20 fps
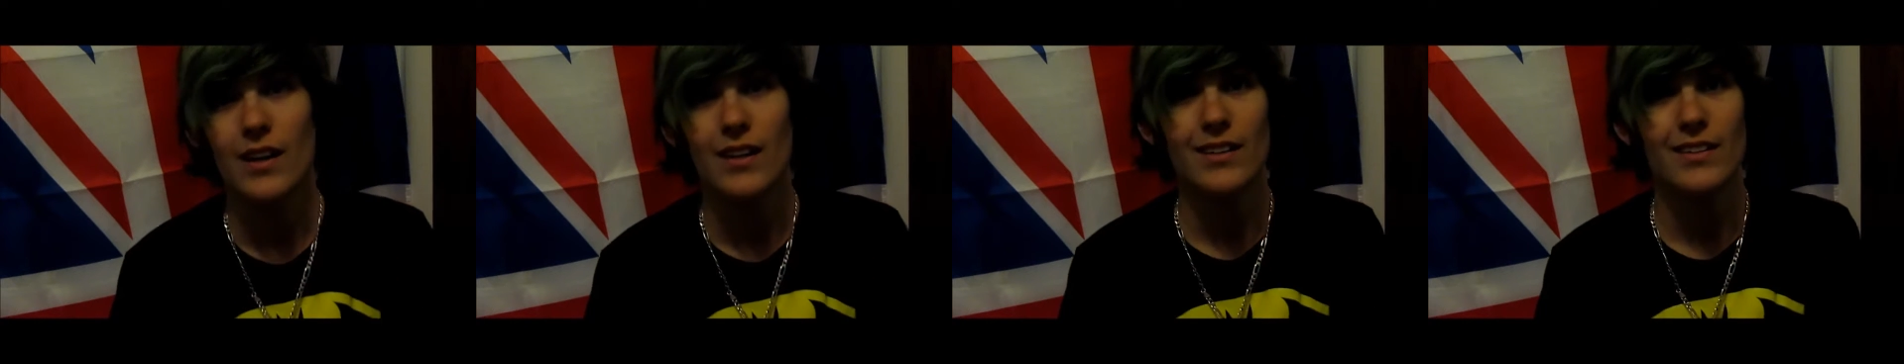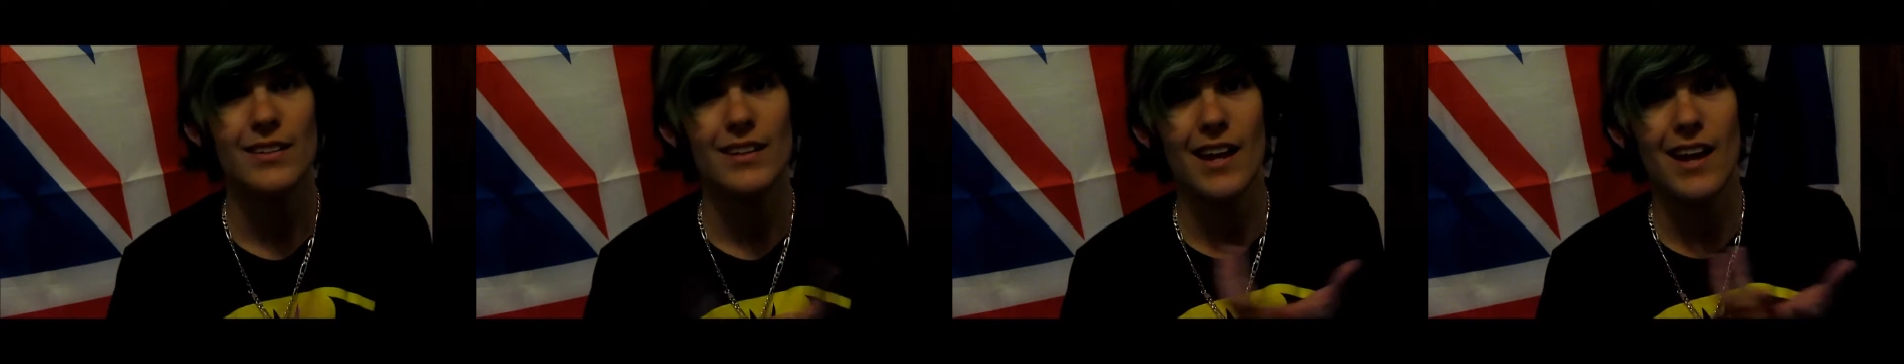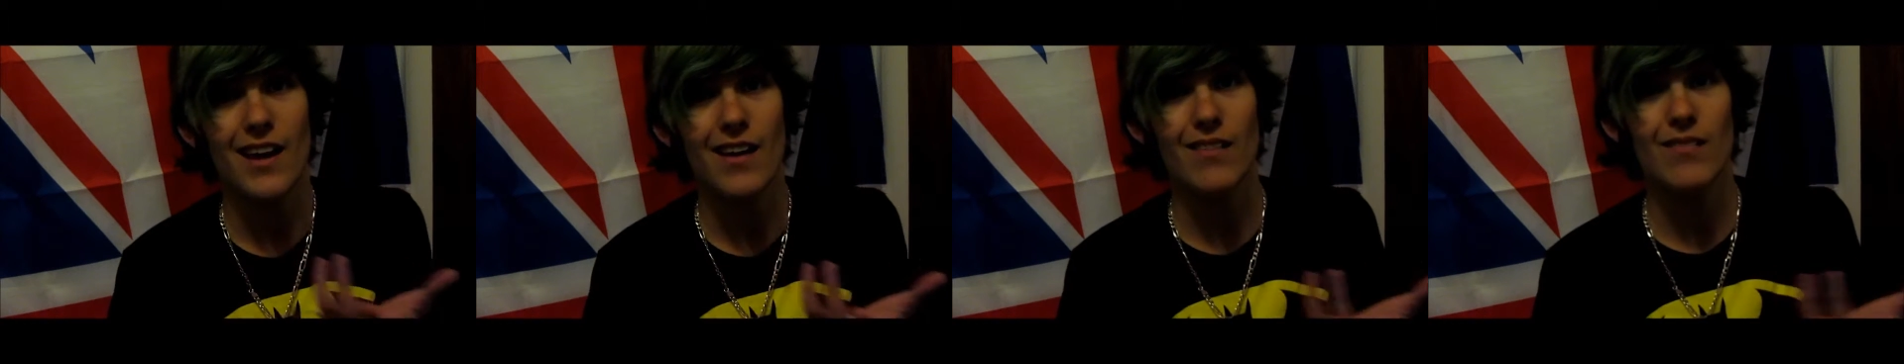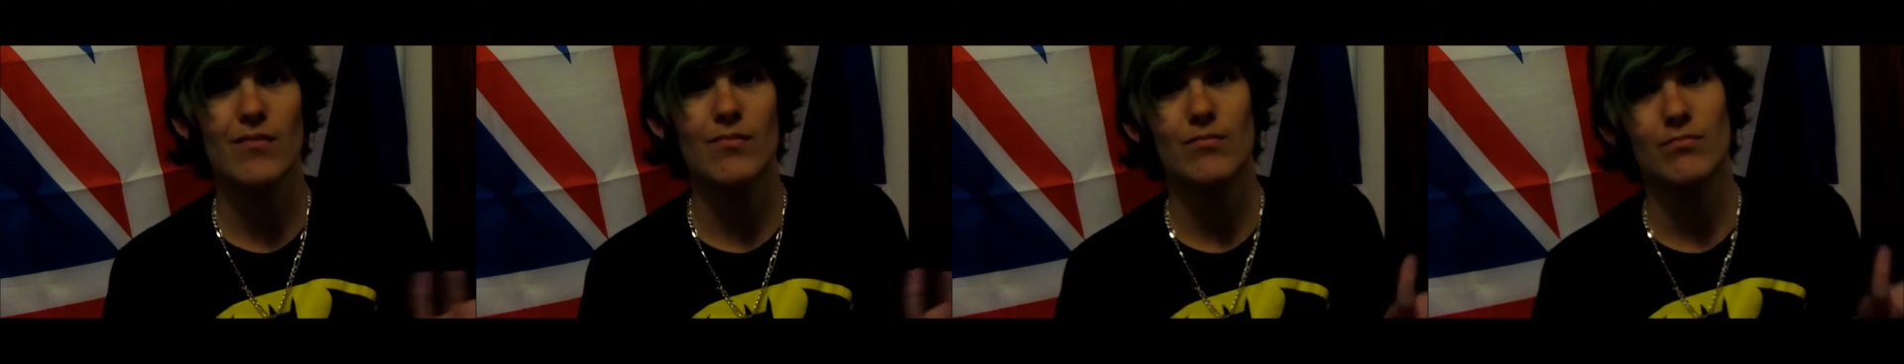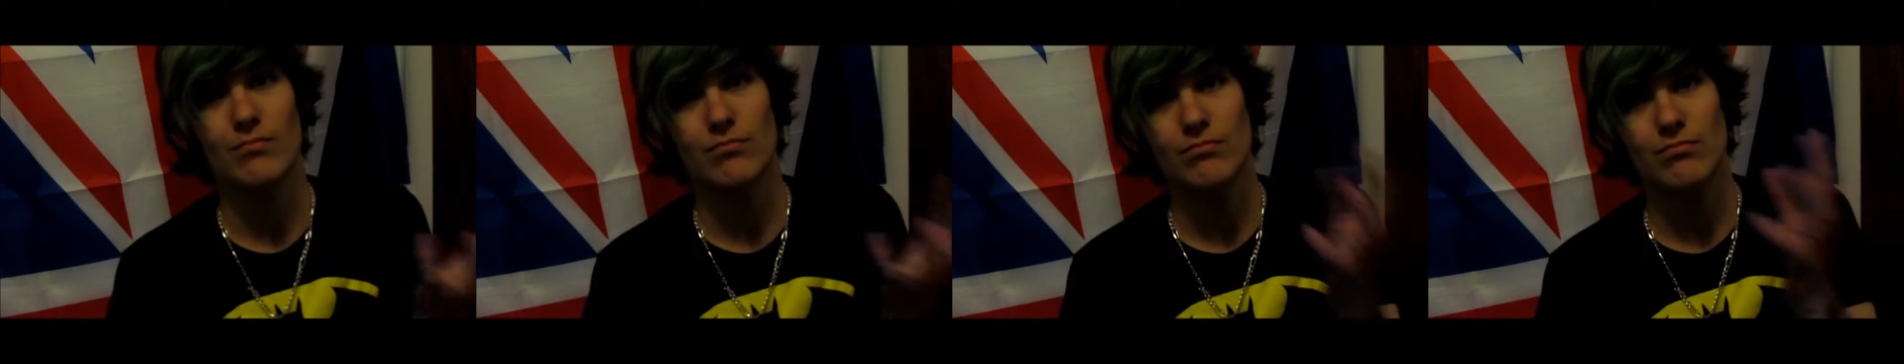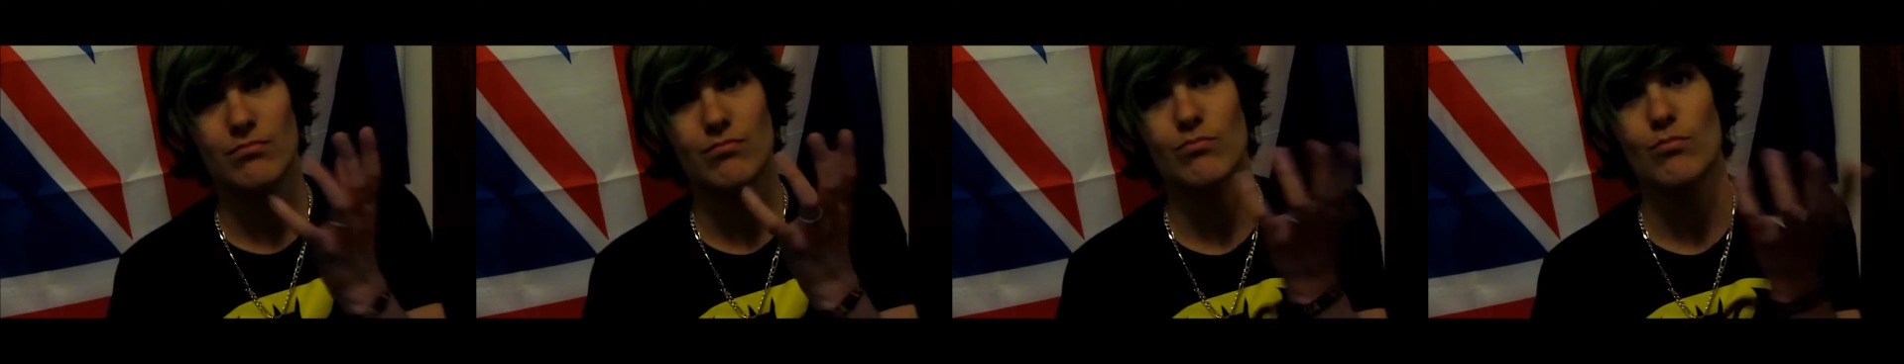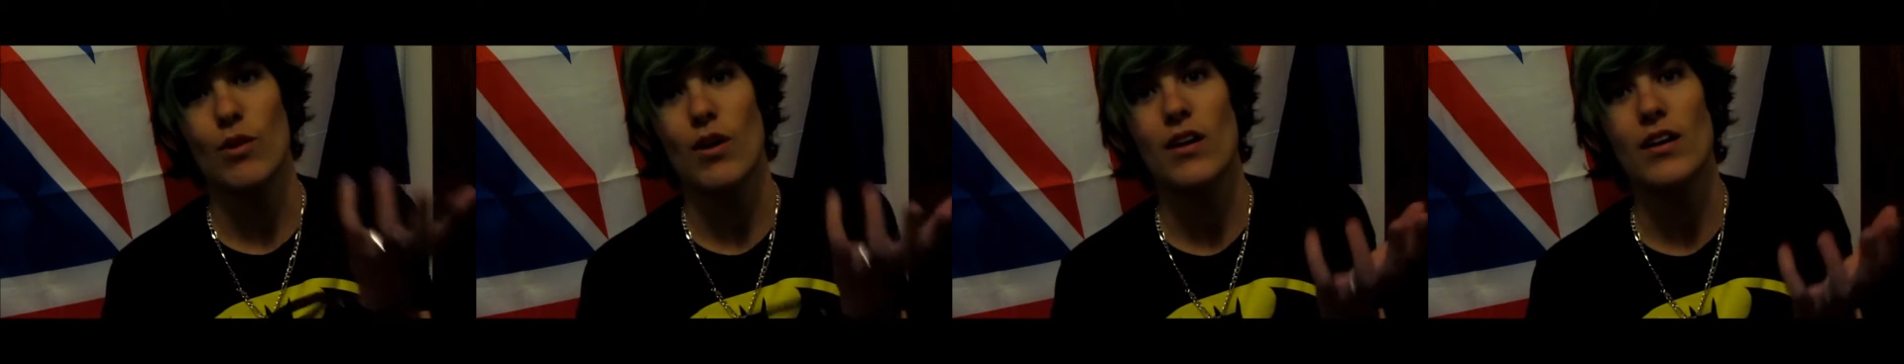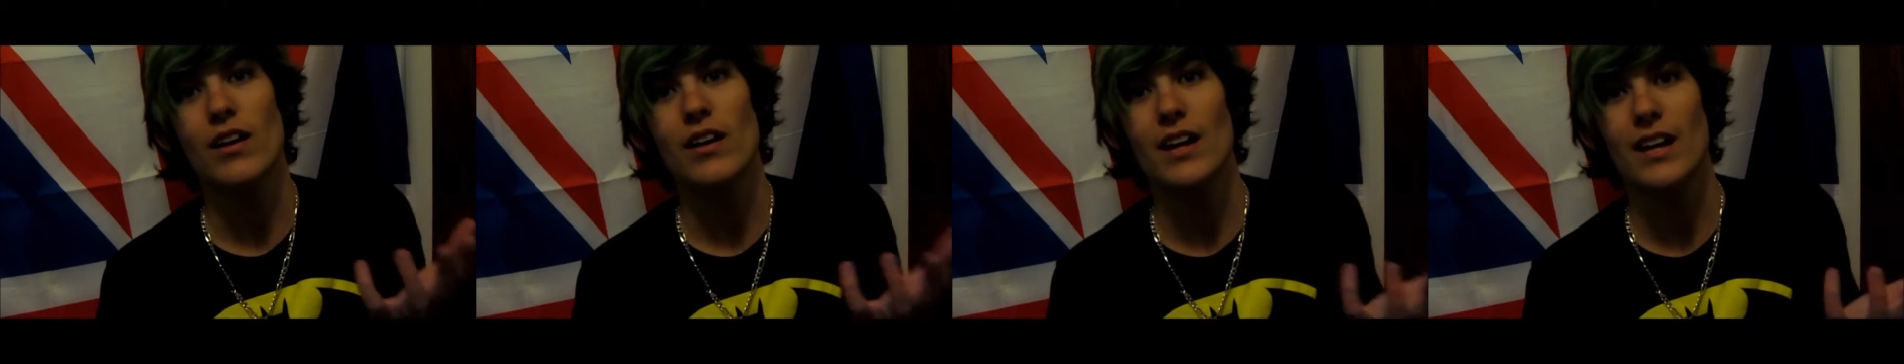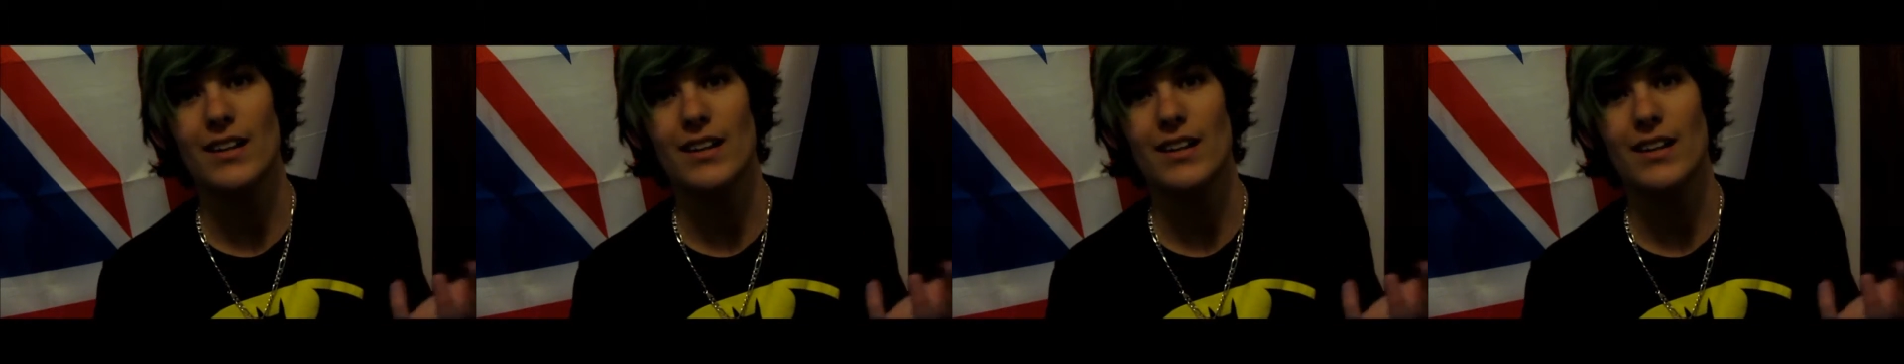Now, walking